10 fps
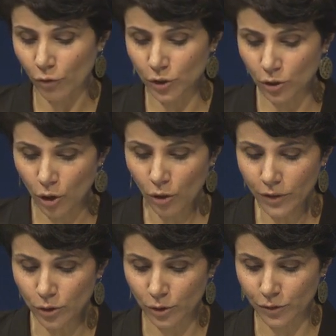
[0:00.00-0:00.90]
of the
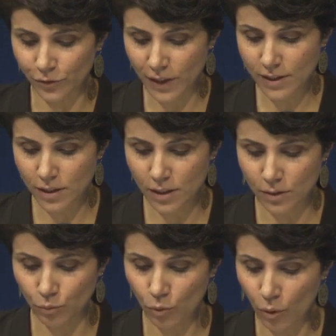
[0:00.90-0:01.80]
cover of the
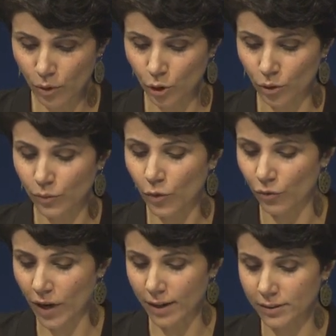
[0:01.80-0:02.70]
fascist work
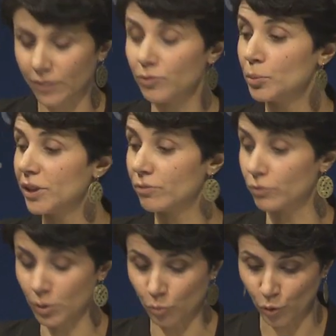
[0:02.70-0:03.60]
of art have
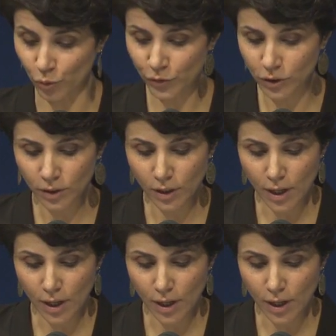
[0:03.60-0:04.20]
been removed,